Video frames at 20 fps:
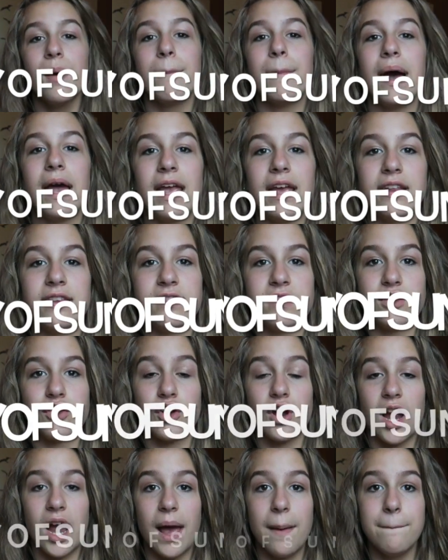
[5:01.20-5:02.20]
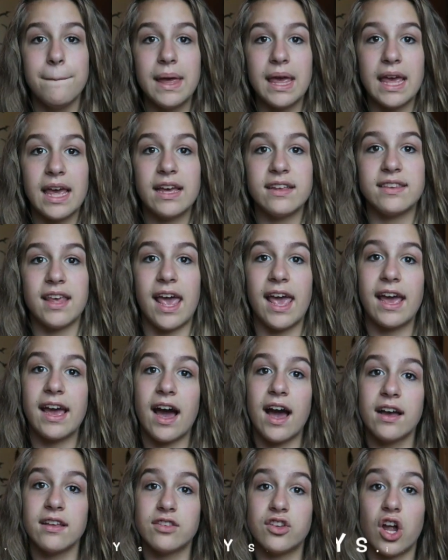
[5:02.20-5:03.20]
My Instagram is
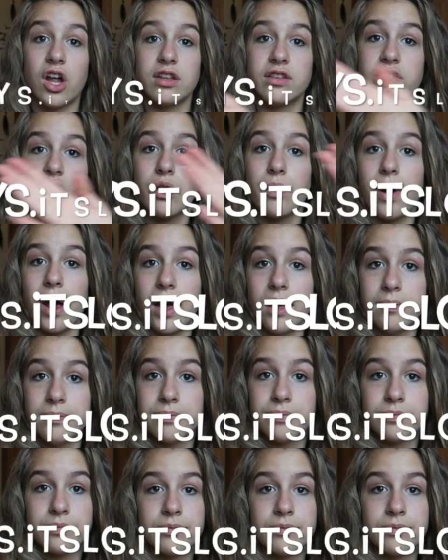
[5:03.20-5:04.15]
heyguys.loray.